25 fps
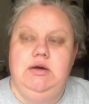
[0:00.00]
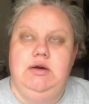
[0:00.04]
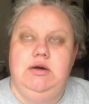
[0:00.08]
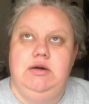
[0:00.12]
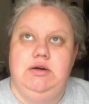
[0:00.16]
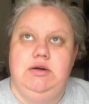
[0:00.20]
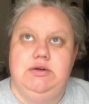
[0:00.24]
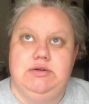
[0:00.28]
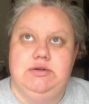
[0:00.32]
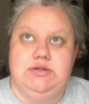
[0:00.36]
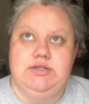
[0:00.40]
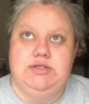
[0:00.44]

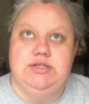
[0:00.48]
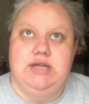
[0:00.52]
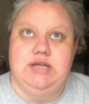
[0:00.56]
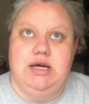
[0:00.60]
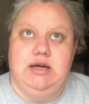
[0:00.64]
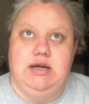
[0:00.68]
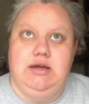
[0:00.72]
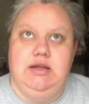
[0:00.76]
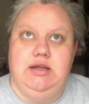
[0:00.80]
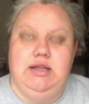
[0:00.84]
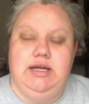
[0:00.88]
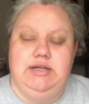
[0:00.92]
her
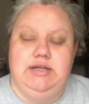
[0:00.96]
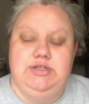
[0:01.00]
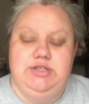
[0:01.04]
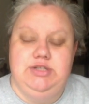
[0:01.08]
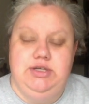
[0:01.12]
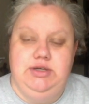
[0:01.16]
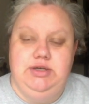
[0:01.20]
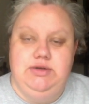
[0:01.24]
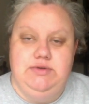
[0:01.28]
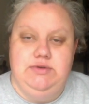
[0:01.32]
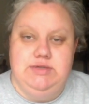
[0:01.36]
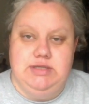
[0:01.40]
sock
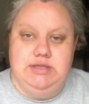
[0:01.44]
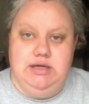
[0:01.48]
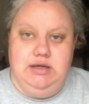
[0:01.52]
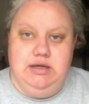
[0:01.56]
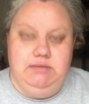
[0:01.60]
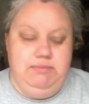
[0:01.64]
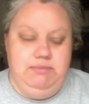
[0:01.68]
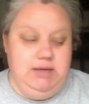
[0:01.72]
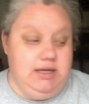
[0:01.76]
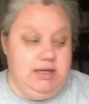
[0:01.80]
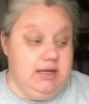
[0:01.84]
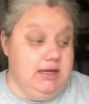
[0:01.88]
collection goes on,
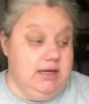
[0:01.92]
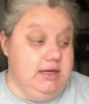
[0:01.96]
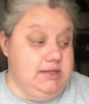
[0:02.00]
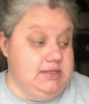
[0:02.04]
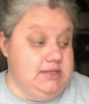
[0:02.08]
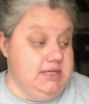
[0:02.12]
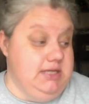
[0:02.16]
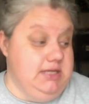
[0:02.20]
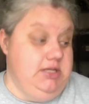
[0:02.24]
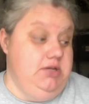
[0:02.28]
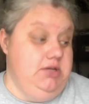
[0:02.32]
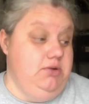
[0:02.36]
because
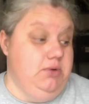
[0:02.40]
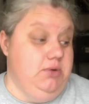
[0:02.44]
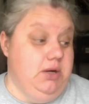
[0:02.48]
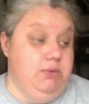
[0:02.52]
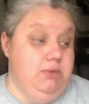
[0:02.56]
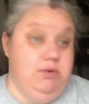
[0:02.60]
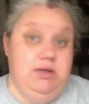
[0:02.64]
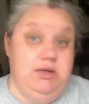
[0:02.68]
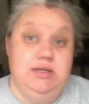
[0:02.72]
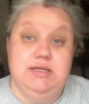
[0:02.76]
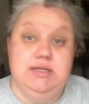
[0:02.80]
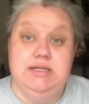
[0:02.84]
I knew I
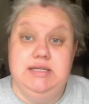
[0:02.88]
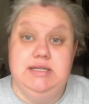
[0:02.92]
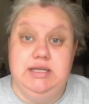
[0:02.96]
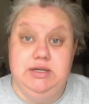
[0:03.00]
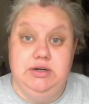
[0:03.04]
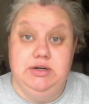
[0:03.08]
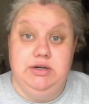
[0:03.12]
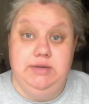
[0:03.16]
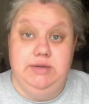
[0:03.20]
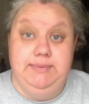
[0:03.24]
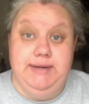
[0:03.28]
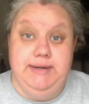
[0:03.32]
wanted to knit
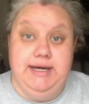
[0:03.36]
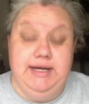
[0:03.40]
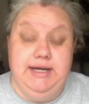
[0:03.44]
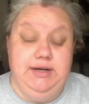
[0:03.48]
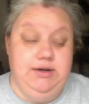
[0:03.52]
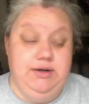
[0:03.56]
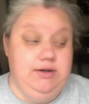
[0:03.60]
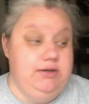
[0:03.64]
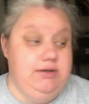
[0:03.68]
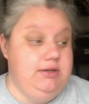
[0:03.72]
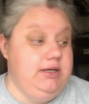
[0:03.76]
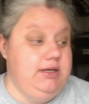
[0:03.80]
her
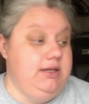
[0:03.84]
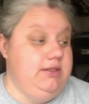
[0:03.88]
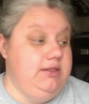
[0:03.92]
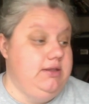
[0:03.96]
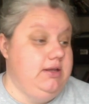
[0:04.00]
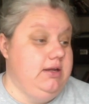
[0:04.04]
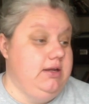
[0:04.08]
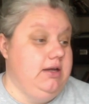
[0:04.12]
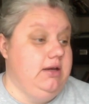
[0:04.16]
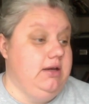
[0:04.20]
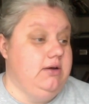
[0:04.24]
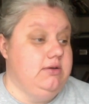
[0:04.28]
pattern, and then
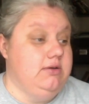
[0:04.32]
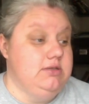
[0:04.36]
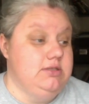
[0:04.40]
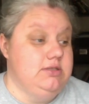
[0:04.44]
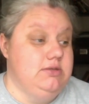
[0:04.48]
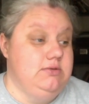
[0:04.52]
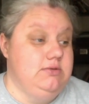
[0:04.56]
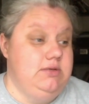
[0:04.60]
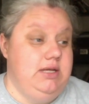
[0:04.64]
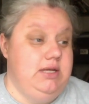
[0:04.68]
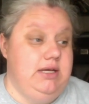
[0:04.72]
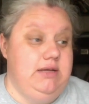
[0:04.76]
I also
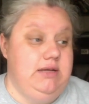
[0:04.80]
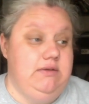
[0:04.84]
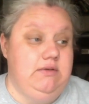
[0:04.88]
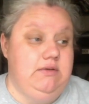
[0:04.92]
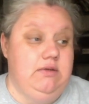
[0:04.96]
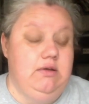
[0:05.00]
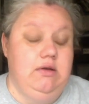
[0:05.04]
knit